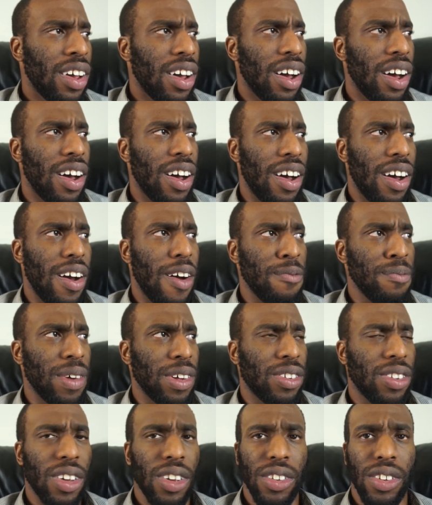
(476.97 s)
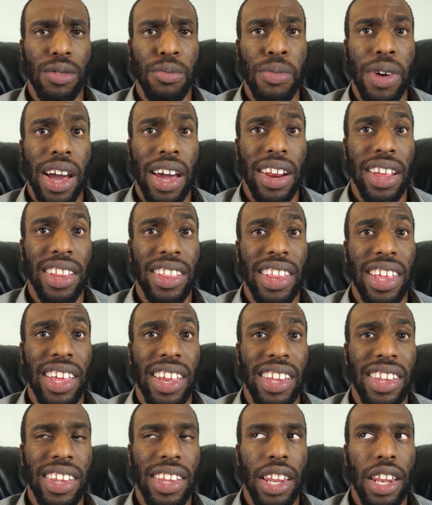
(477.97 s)
I saw somebody
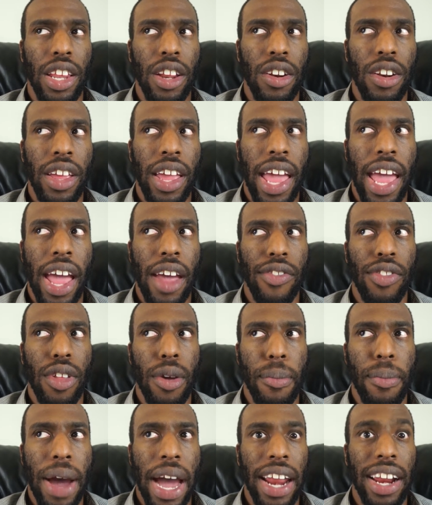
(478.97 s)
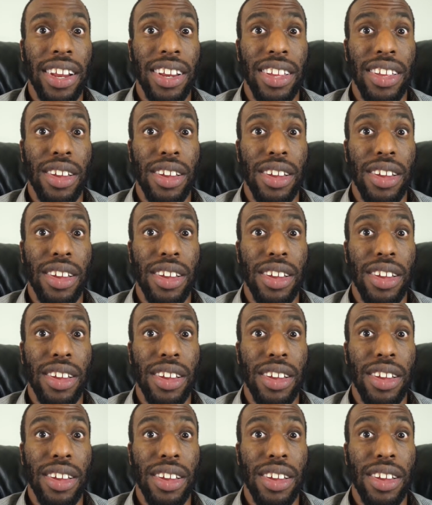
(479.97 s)
that literally had their body